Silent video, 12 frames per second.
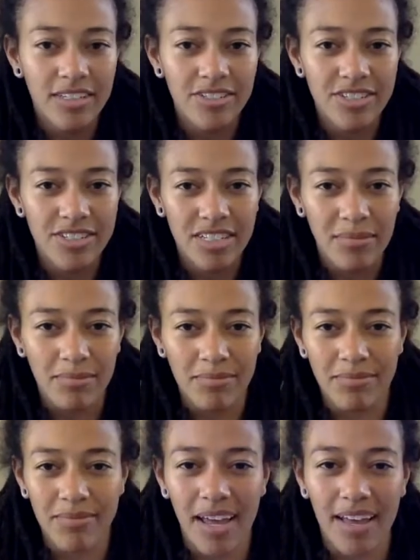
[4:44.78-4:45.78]
just
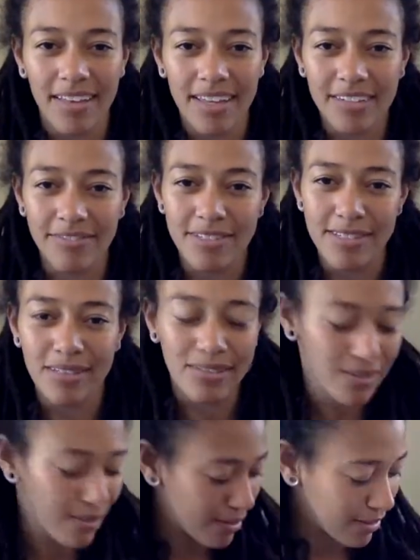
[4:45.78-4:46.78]
some, I like
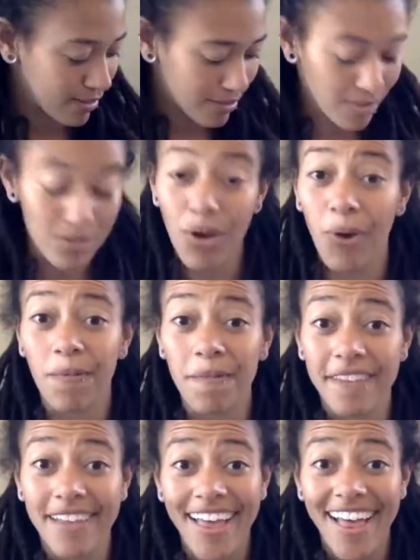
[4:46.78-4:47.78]
physical things. So,
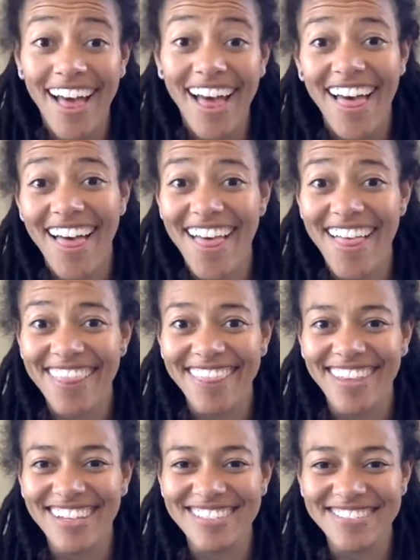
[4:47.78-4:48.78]

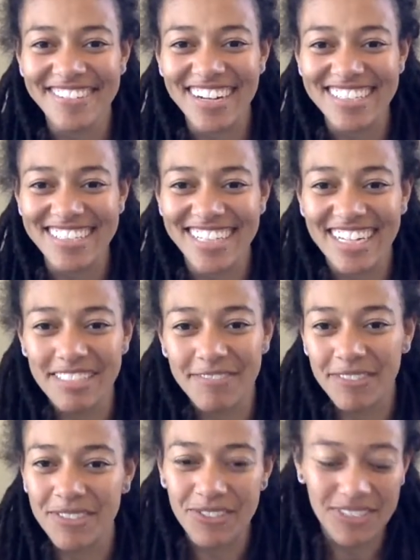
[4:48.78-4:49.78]
thanks for watching, guys. If
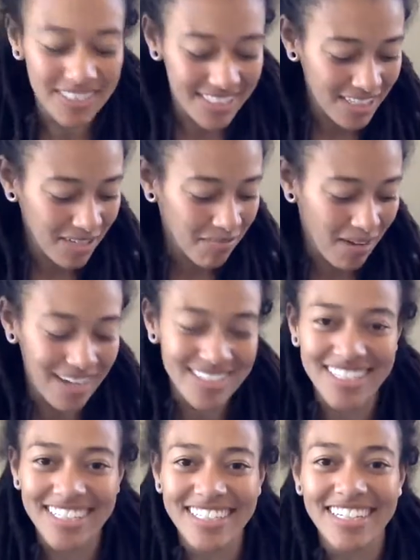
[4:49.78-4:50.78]
you enjoyed this
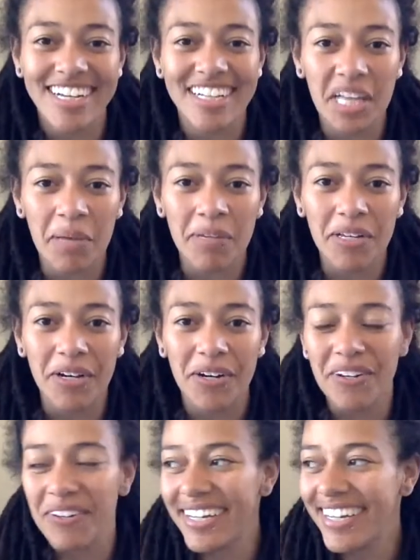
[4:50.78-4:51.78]
unboxing, let me
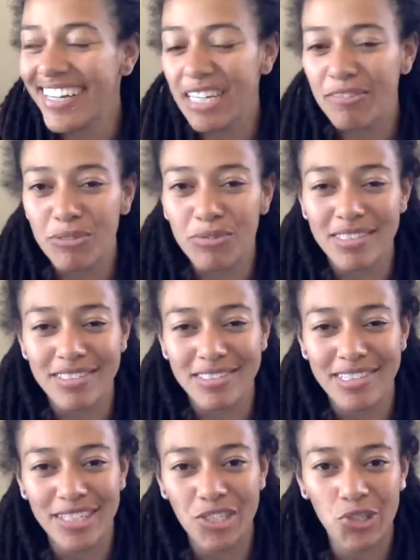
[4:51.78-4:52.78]
know. If you
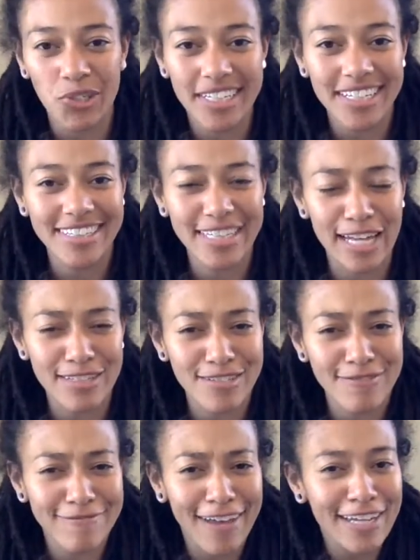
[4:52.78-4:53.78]
didn't enjoy it,
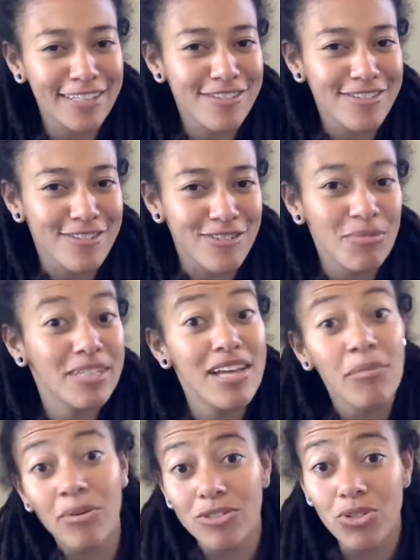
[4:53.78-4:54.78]
that's fine, too. But tell
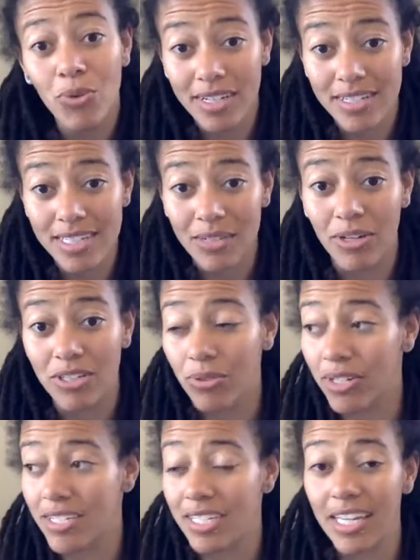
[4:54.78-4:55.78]
me what you want to
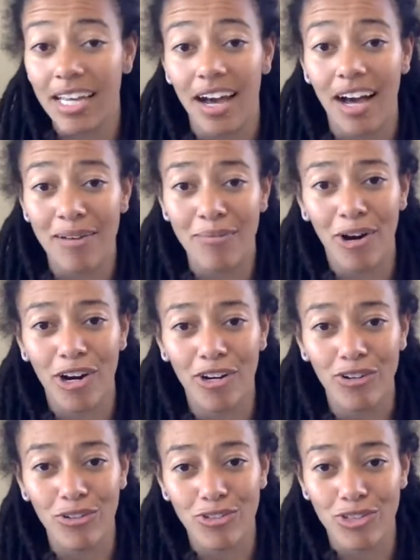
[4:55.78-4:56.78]
see,
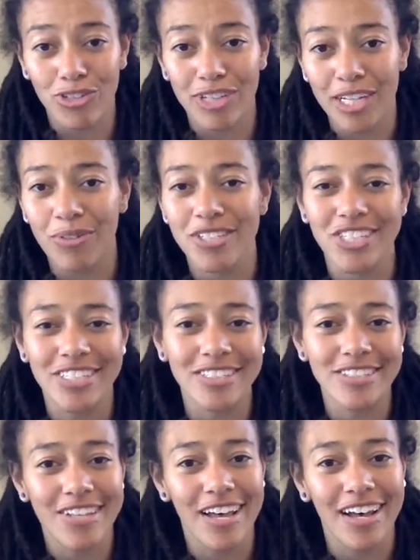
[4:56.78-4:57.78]
art, culture, languages,